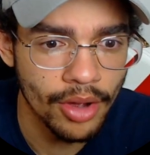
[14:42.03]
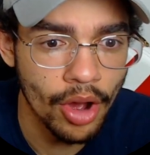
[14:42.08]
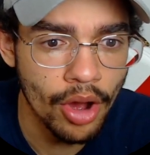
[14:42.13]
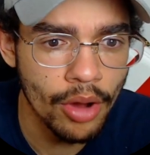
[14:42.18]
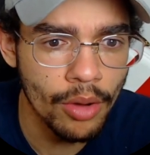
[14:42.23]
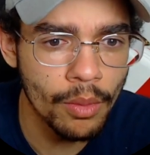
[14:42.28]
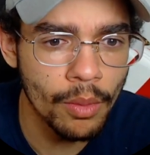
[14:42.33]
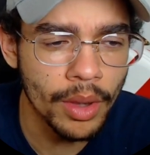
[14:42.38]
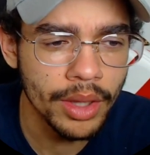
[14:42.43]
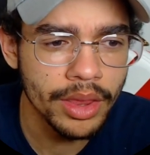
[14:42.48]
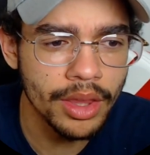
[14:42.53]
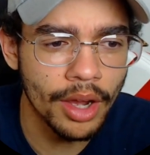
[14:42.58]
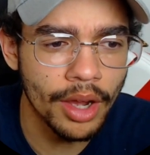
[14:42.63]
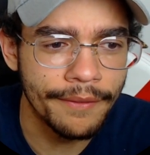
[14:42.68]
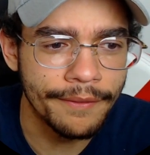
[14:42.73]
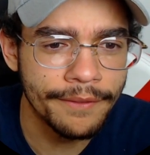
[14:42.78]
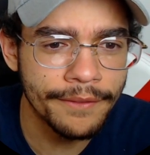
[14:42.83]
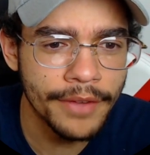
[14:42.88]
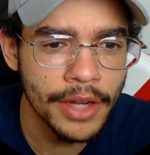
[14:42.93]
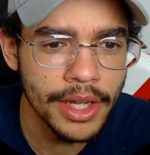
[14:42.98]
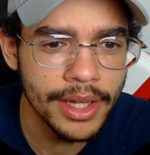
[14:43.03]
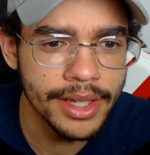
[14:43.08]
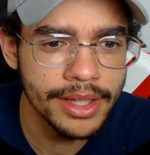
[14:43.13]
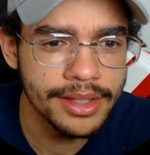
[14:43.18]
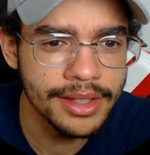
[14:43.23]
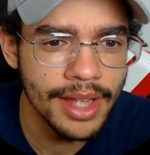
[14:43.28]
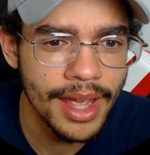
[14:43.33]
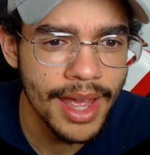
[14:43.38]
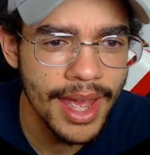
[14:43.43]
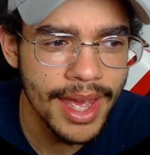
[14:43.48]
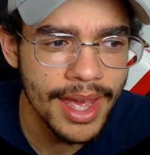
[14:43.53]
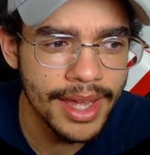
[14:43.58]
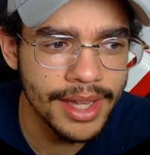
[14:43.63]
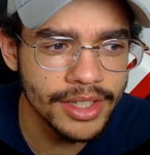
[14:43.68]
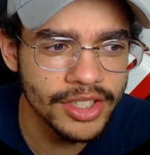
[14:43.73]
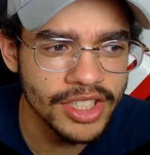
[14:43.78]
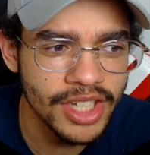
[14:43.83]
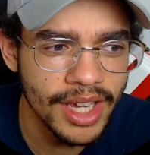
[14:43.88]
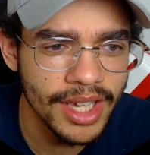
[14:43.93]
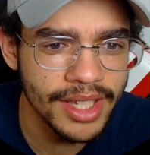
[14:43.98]
oh, what the fuck is that?
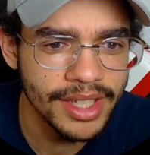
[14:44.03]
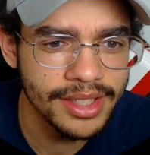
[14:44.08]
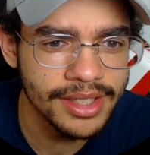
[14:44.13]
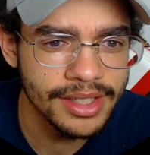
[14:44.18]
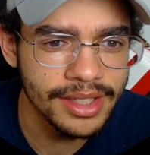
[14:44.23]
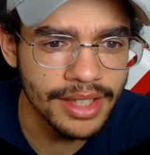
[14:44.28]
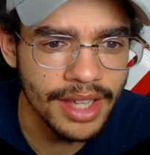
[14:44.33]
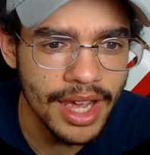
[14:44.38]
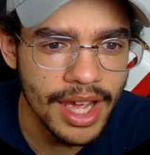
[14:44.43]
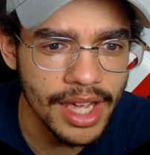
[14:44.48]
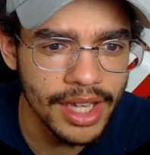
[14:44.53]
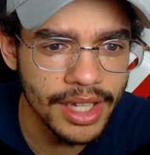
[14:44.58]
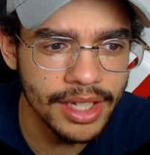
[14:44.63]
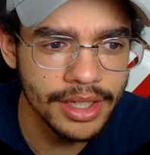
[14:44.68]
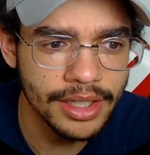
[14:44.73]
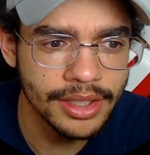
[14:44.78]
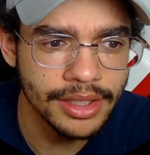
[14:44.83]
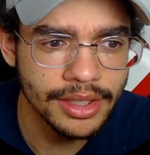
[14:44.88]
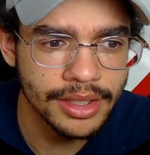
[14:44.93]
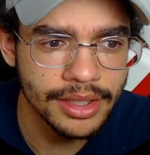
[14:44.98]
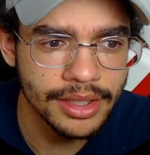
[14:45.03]
A giant slug? Right